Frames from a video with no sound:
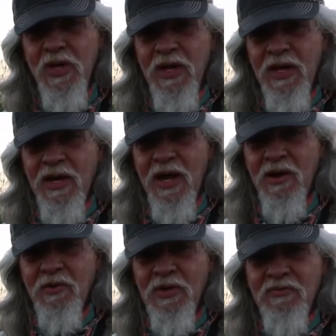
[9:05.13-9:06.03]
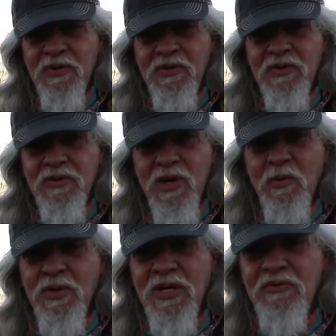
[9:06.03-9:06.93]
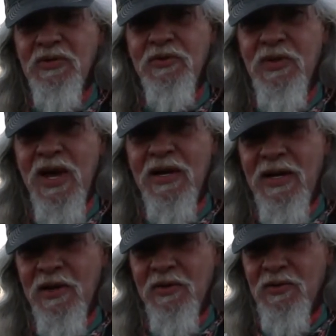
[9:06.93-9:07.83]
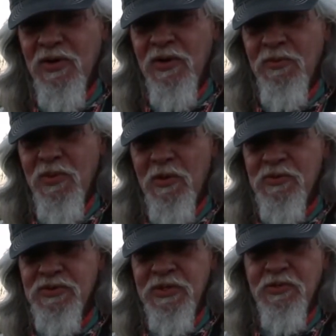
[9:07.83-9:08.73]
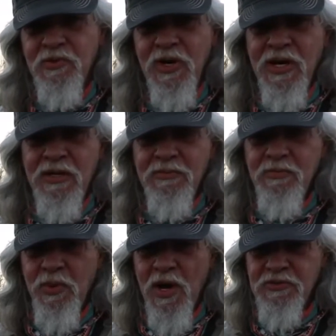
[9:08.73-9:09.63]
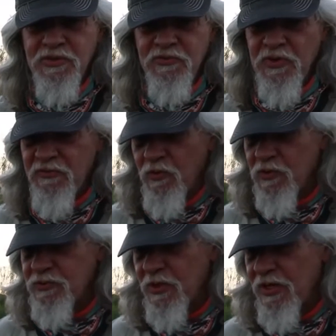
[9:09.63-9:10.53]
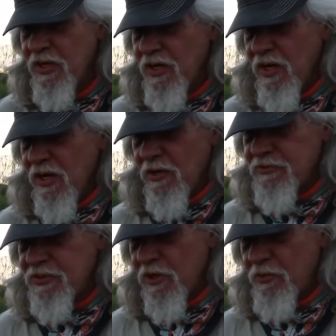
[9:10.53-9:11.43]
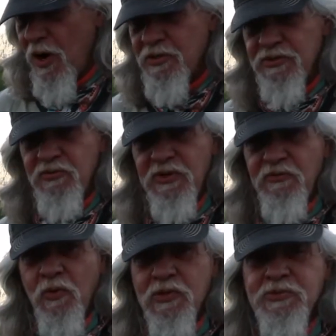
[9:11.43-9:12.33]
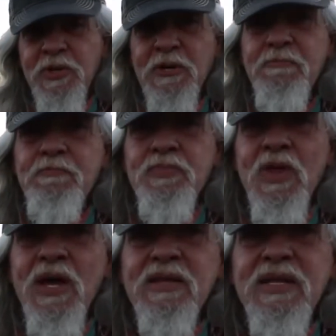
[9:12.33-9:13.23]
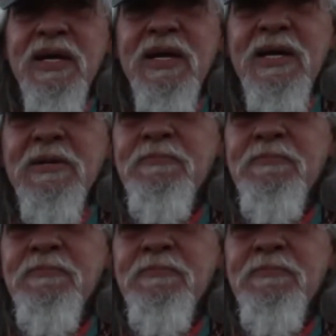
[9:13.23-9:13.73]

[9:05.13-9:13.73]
And I wouldn't even do that now. I would still train positive reinforcement. So positive reinforcement, and then